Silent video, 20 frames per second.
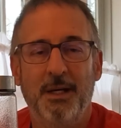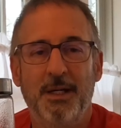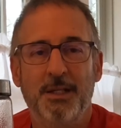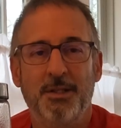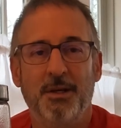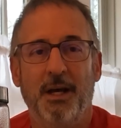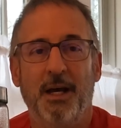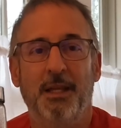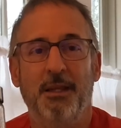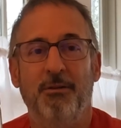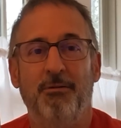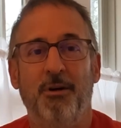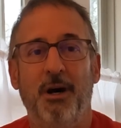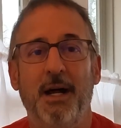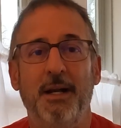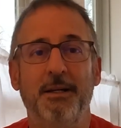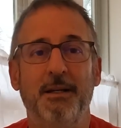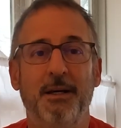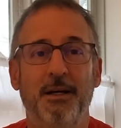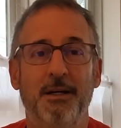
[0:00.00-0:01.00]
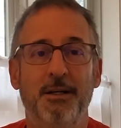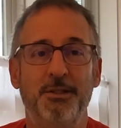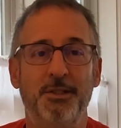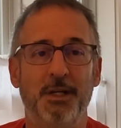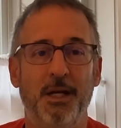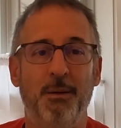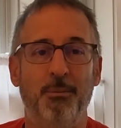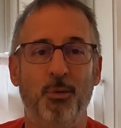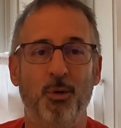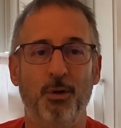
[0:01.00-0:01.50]
So I got the vodka,
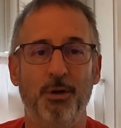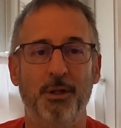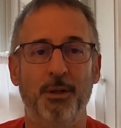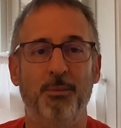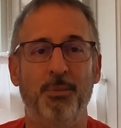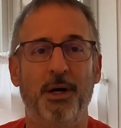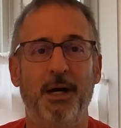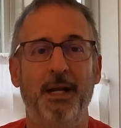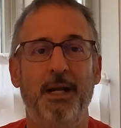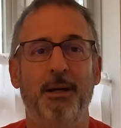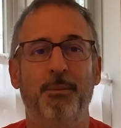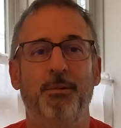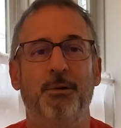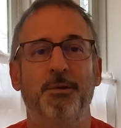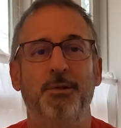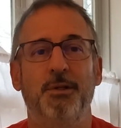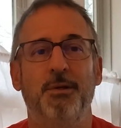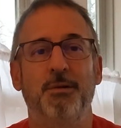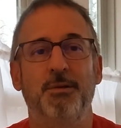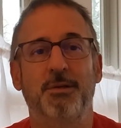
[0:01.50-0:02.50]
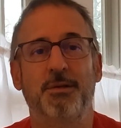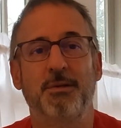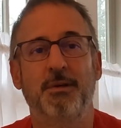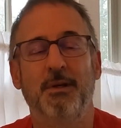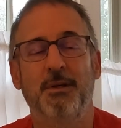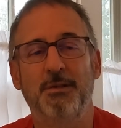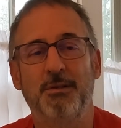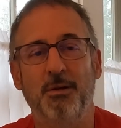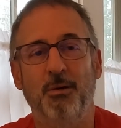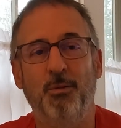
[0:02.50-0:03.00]
Chambord, and the pineapple juice,
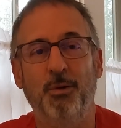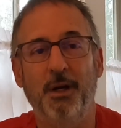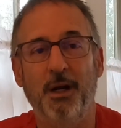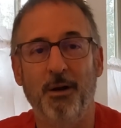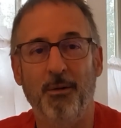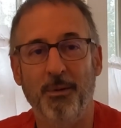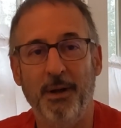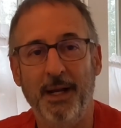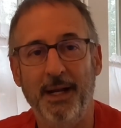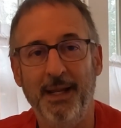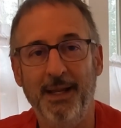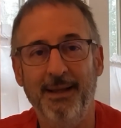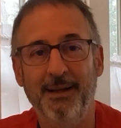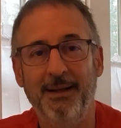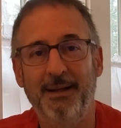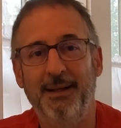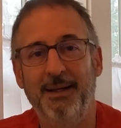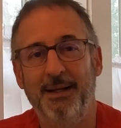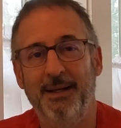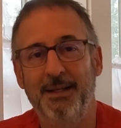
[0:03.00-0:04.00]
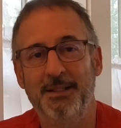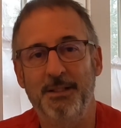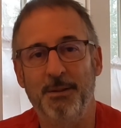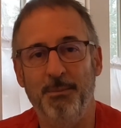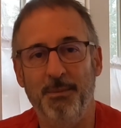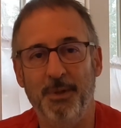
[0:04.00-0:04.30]
so we are ready to